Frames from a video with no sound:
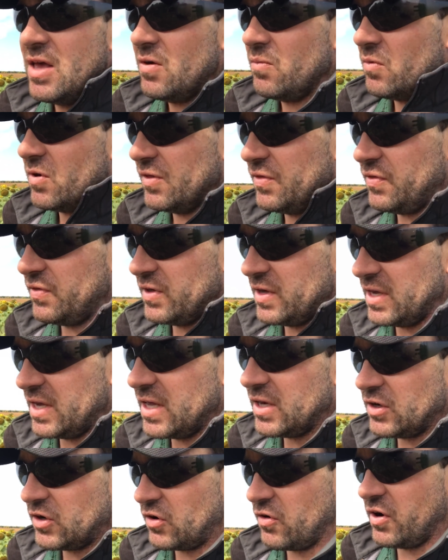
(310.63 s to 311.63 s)
with the
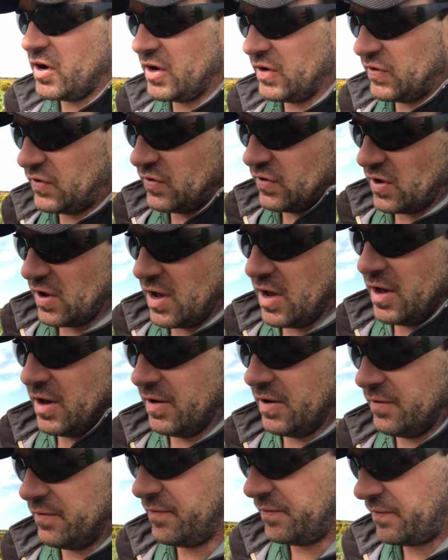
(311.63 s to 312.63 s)
increase
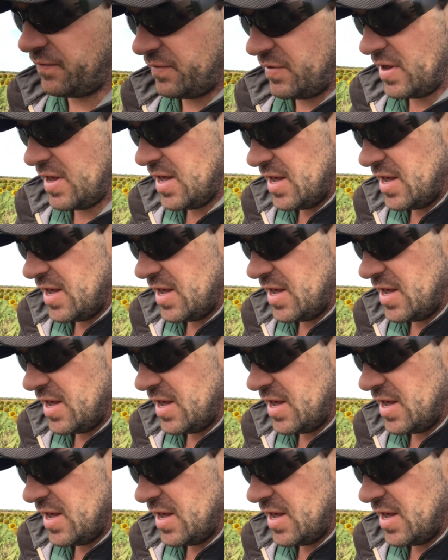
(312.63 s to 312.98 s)
of